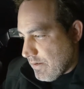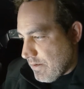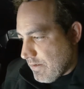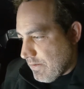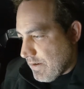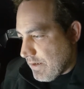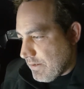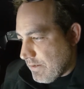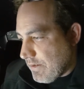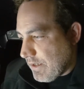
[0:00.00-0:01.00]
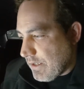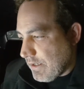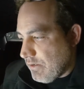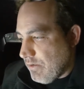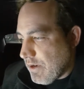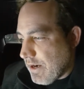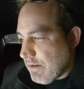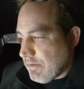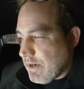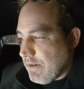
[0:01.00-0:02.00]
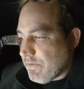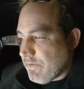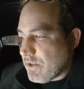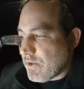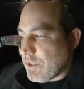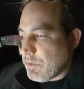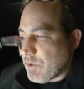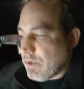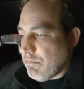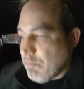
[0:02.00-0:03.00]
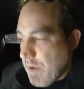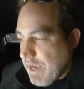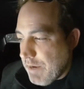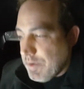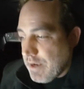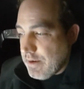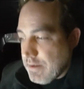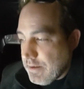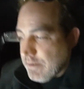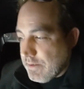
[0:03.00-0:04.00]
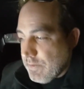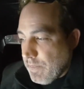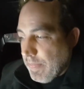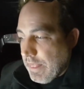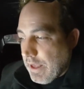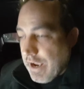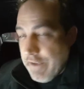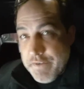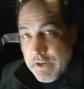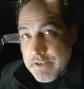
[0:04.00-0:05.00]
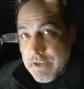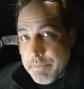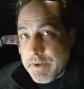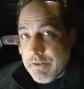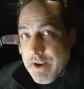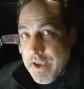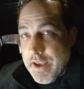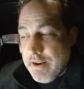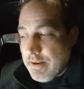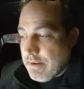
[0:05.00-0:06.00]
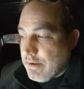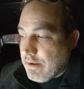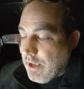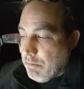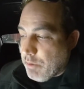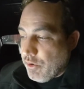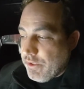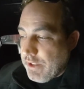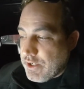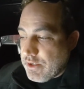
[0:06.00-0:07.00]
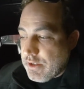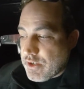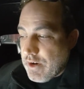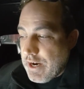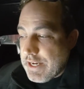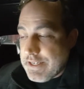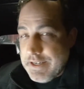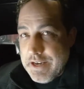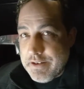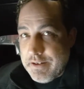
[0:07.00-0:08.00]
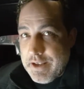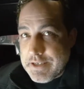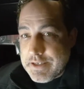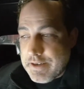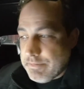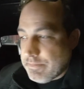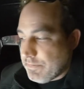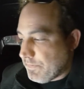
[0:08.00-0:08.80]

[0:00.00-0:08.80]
Alright, so I click do not read for the transmission. Maybe I fucked up and read both the engine and the tranny together last time.